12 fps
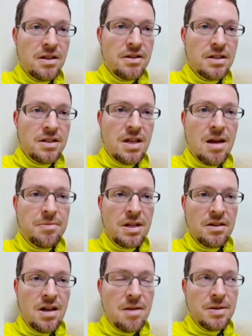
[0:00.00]
this is
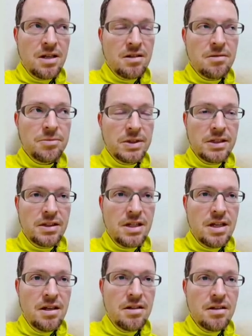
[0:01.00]
happening completely